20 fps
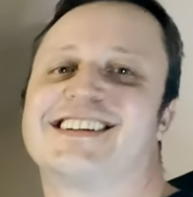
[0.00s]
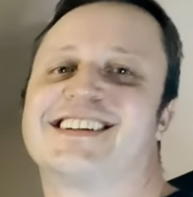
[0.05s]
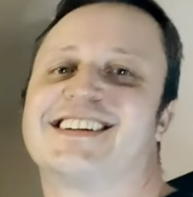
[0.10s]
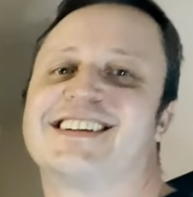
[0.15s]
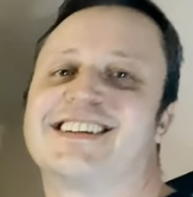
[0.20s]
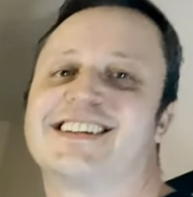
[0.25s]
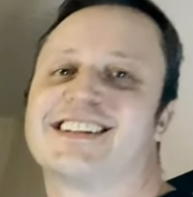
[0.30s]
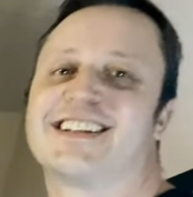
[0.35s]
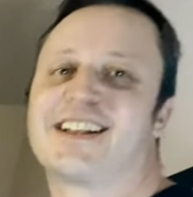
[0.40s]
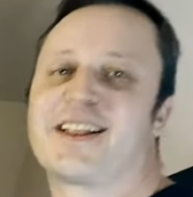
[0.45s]

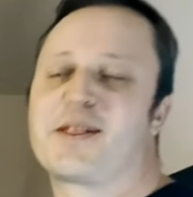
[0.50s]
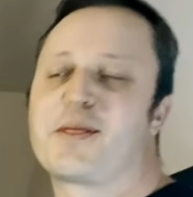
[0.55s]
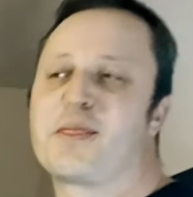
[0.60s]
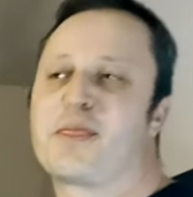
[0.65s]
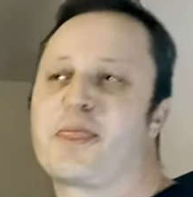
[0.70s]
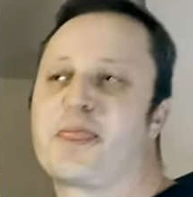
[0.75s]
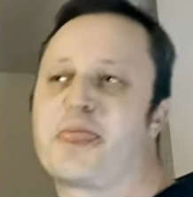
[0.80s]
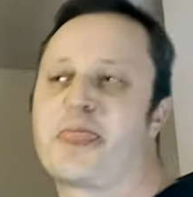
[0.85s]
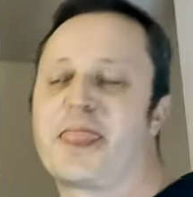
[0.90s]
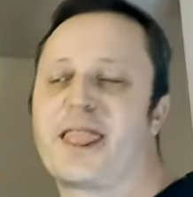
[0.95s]

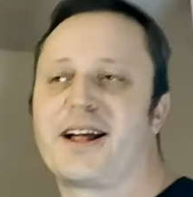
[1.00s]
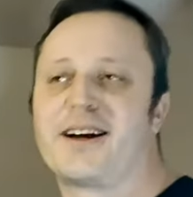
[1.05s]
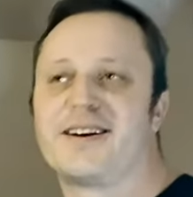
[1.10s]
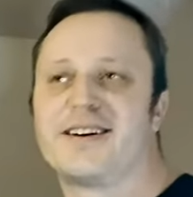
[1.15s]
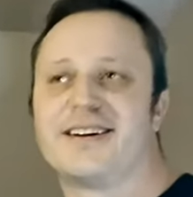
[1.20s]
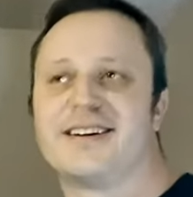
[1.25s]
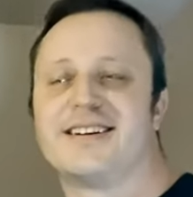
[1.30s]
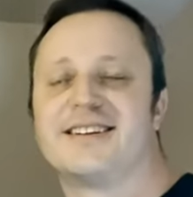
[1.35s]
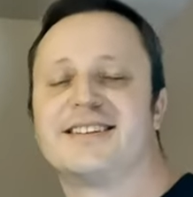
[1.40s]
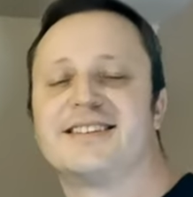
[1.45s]

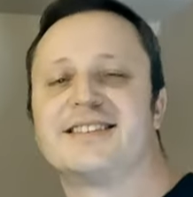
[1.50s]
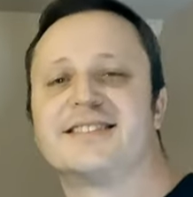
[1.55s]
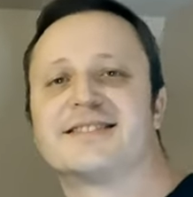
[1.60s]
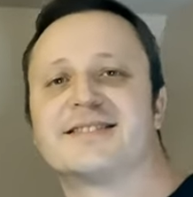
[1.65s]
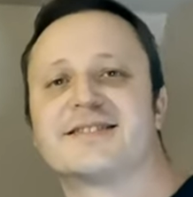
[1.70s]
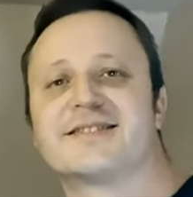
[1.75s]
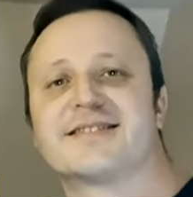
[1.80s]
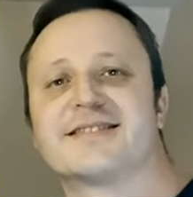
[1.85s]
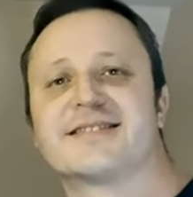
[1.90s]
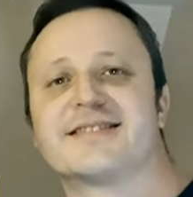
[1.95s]

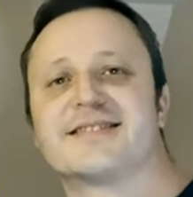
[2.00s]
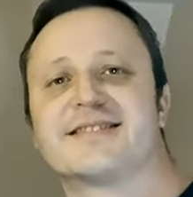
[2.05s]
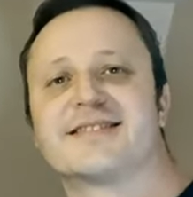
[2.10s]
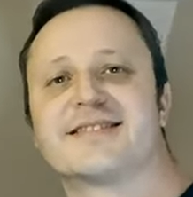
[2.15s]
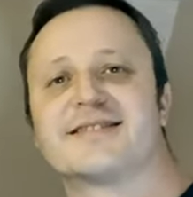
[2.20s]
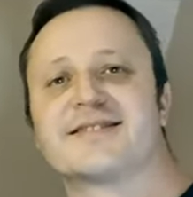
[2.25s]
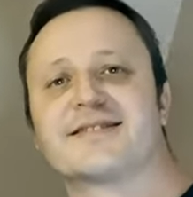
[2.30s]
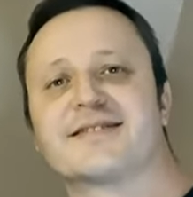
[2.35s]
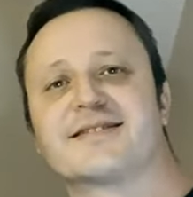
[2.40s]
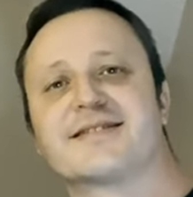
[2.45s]

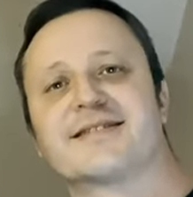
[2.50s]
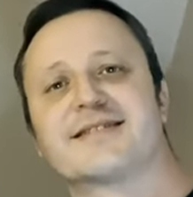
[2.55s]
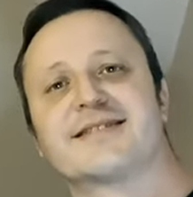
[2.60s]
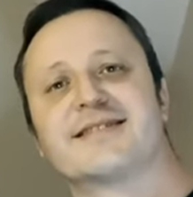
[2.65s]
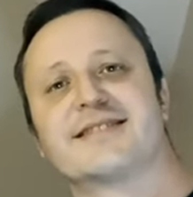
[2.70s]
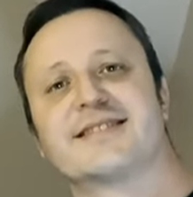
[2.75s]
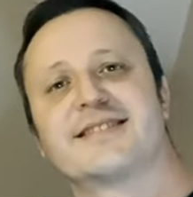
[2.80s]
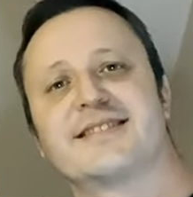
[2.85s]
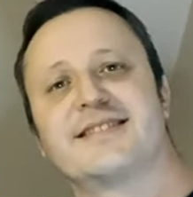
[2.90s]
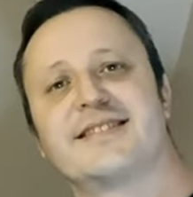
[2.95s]

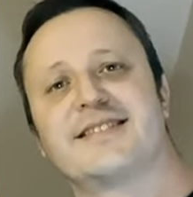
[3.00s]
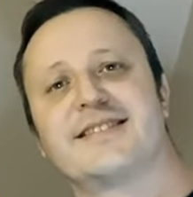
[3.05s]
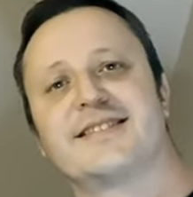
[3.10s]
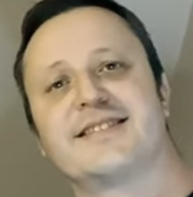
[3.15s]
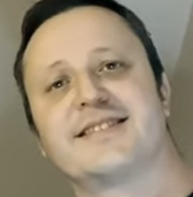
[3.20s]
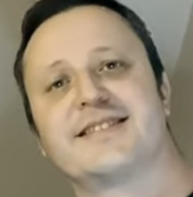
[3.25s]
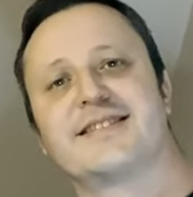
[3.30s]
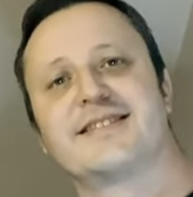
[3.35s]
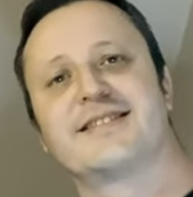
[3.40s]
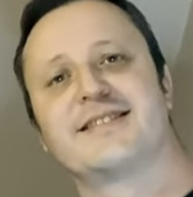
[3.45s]

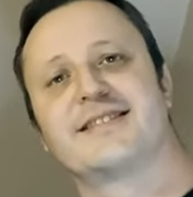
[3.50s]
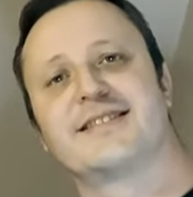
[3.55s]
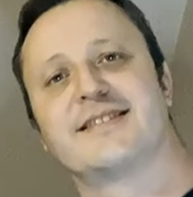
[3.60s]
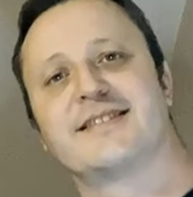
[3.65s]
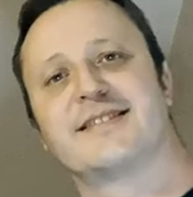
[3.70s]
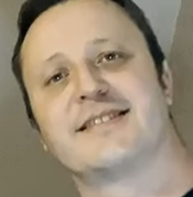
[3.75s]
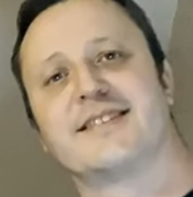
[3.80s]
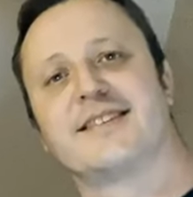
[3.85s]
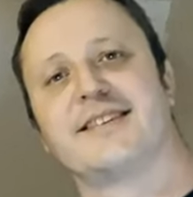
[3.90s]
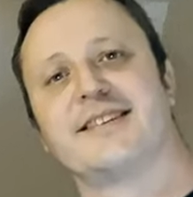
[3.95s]

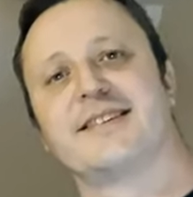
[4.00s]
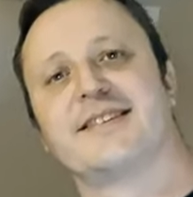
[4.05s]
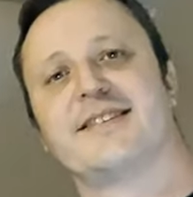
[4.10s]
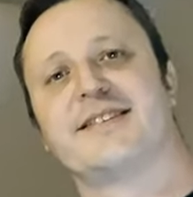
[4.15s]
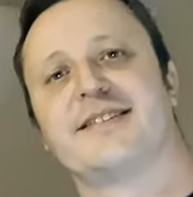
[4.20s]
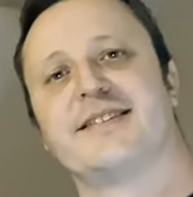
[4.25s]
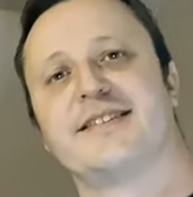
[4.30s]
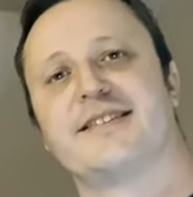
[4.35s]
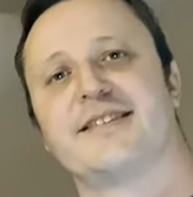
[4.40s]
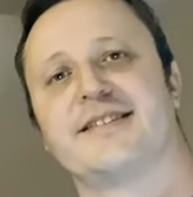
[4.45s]

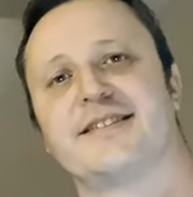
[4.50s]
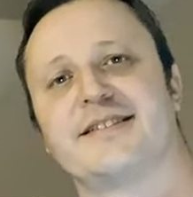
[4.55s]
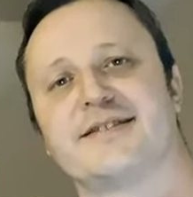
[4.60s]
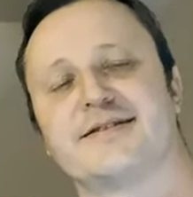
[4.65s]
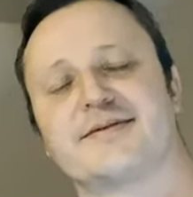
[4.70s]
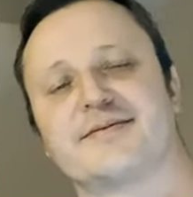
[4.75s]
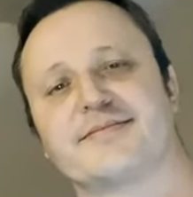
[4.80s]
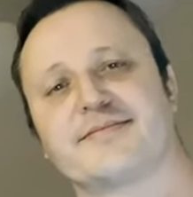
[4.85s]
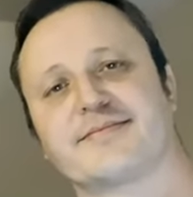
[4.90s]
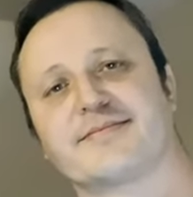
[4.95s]

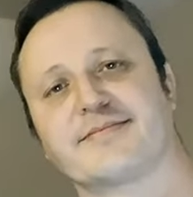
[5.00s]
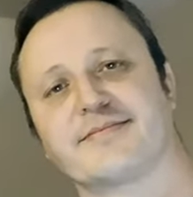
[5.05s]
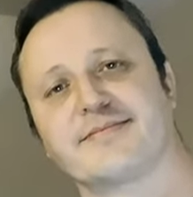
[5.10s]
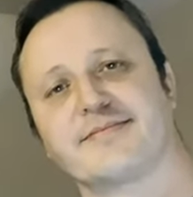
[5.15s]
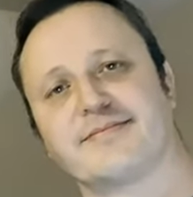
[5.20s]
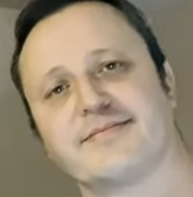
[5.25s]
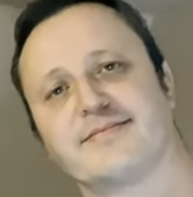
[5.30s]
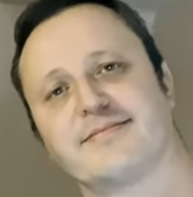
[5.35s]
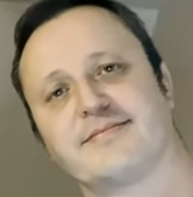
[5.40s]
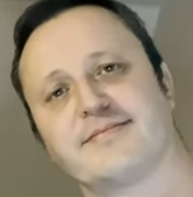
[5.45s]

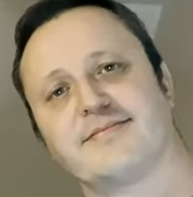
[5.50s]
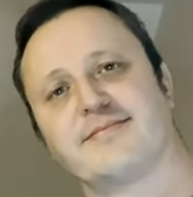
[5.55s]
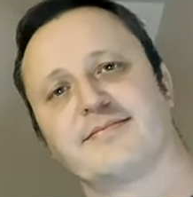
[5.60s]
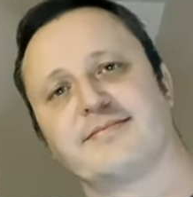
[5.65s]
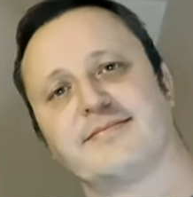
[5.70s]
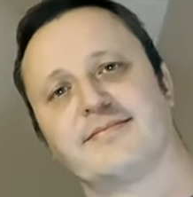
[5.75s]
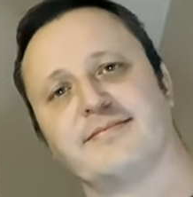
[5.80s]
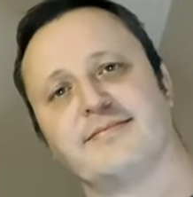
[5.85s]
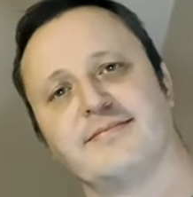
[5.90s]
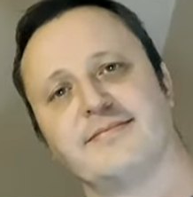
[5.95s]

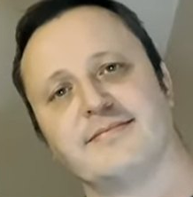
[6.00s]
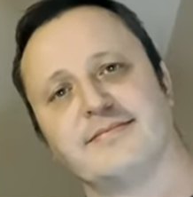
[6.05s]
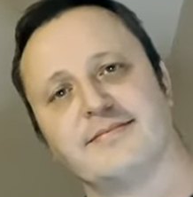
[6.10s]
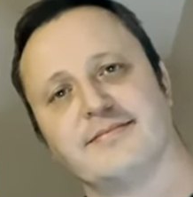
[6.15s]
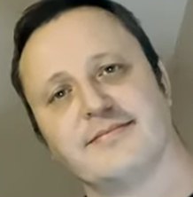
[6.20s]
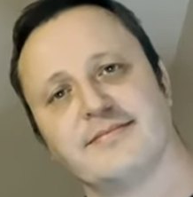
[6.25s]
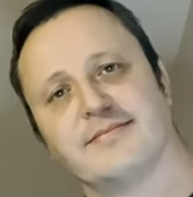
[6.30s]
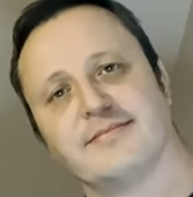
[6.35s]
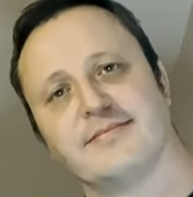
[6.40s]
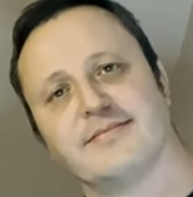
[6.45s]

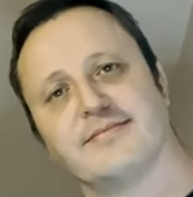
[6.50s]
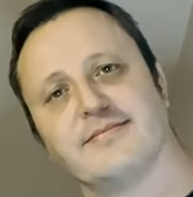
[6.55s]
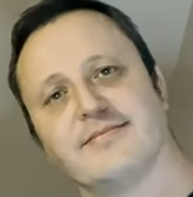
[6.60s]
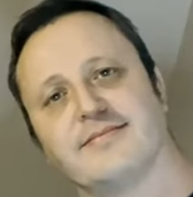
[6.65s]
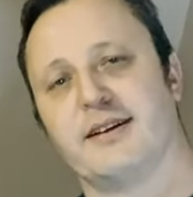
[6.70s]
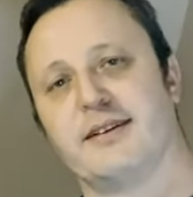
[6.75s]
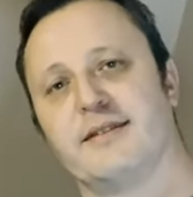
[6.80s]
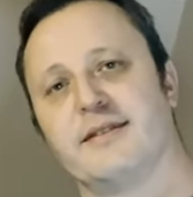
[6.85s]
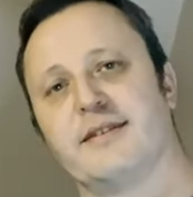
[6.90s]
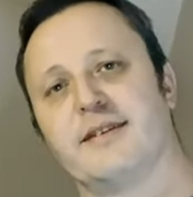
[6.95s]

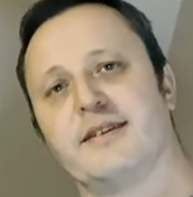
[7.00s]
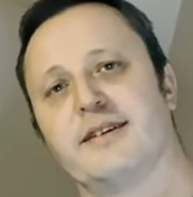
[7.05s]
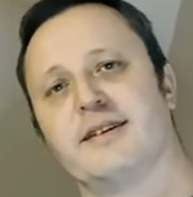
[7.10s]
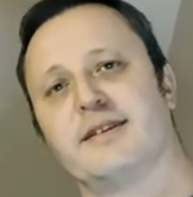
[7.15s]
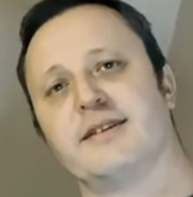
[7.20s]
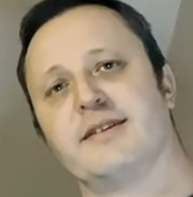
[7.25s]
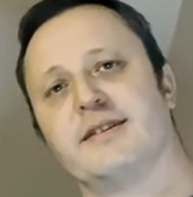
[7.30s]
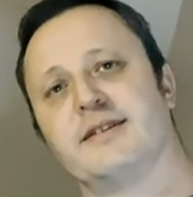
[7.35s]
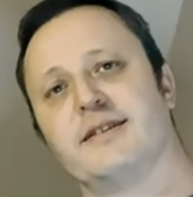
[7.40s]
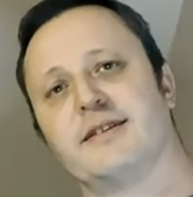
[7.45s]

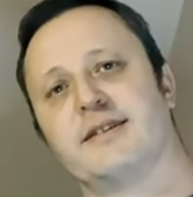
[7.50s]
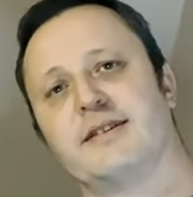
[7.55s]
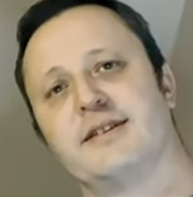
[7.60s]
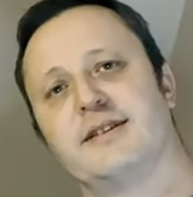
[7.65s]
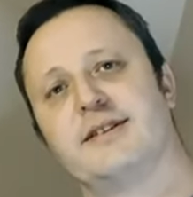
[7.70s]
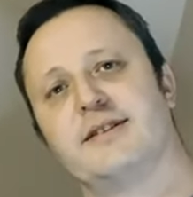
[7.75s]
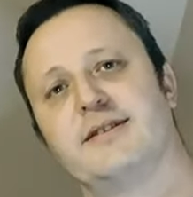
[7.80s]
The person shown says nothing.